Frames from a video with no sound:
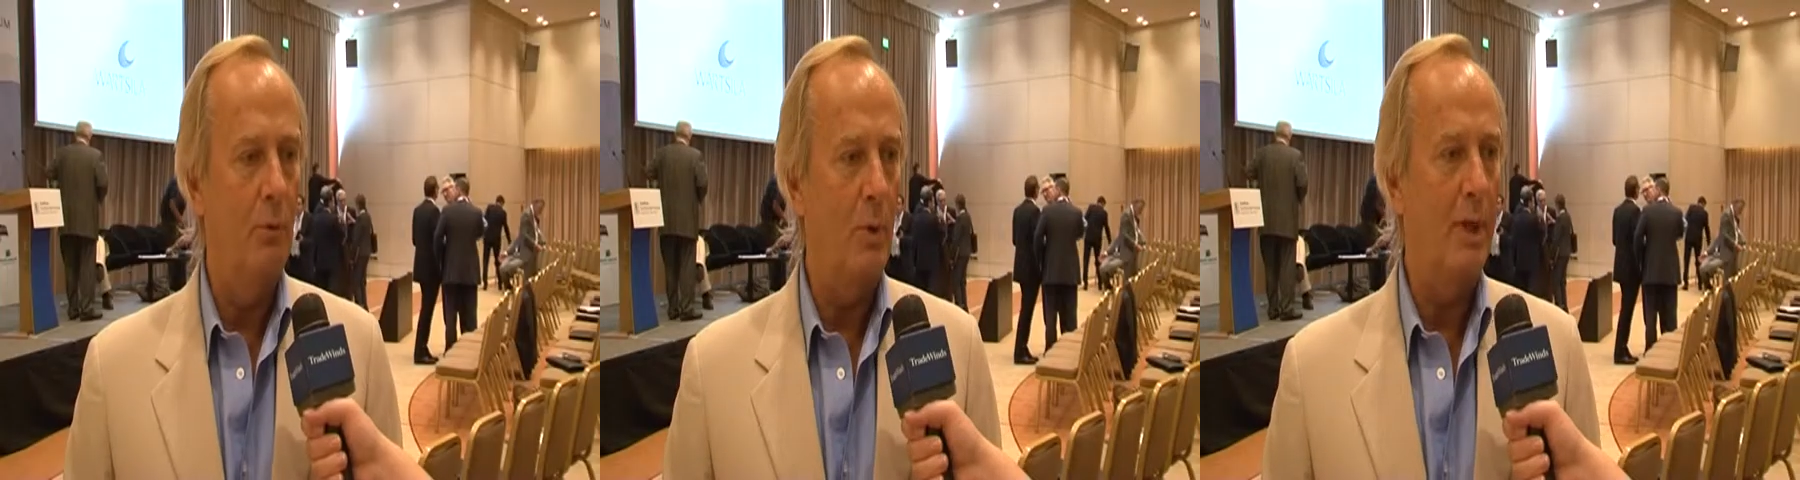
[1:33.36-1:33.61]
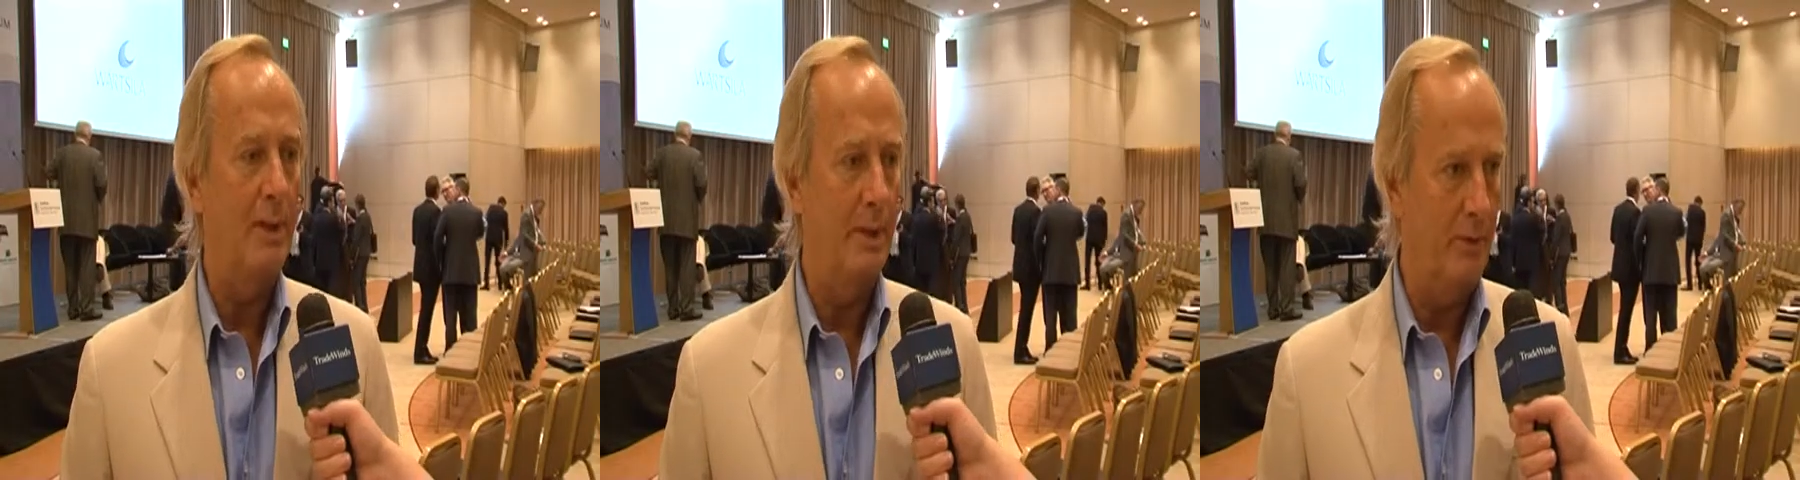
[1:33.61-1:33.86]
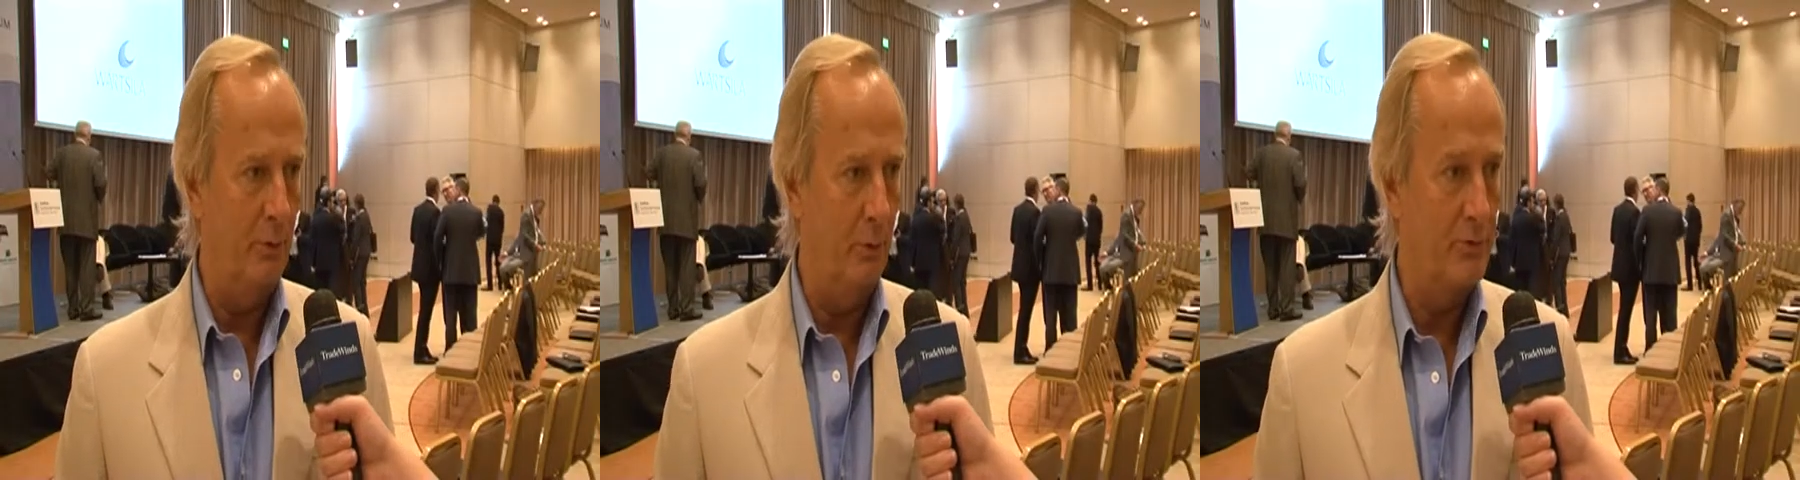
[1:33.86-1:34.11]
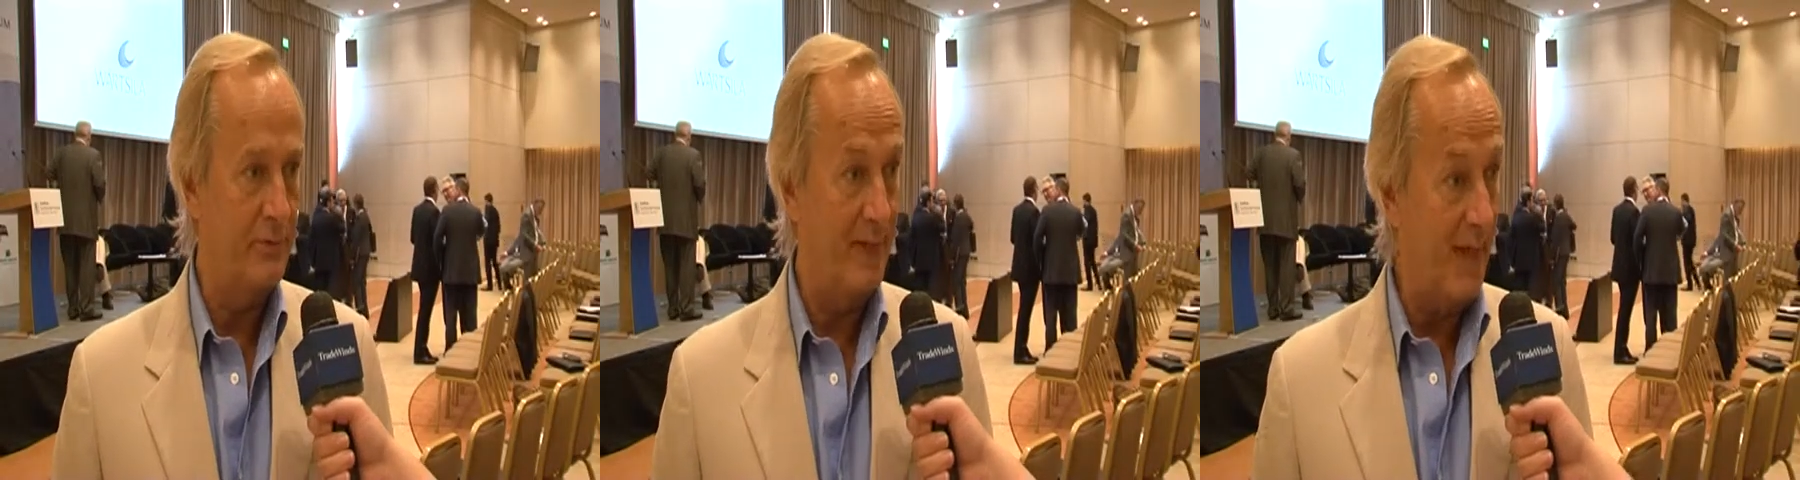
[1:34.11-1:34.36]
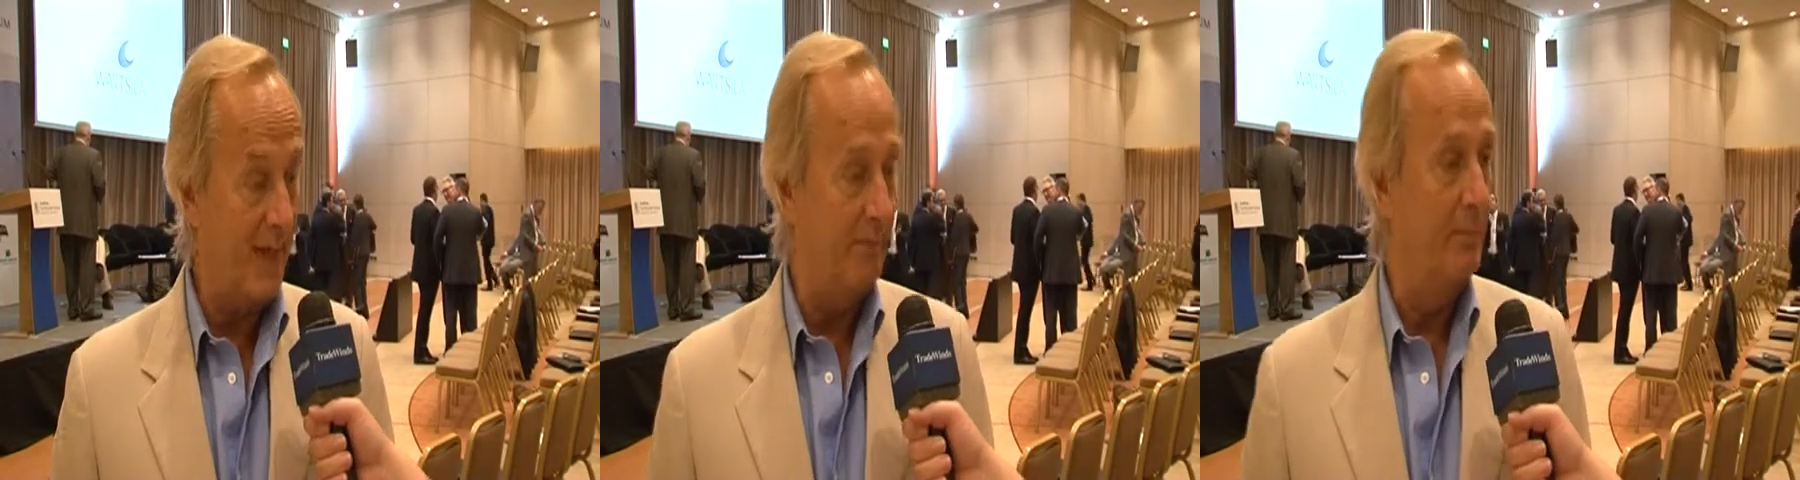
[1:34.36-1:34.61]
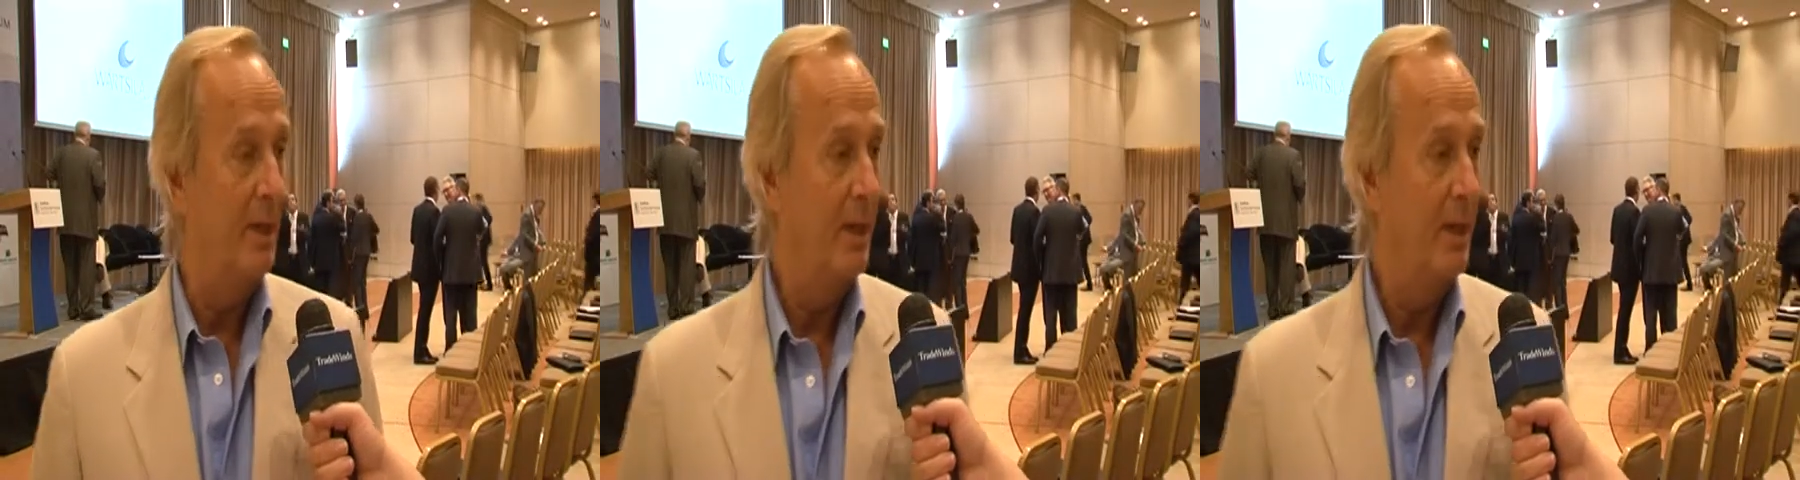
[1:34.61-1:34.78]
what are the rules of the game.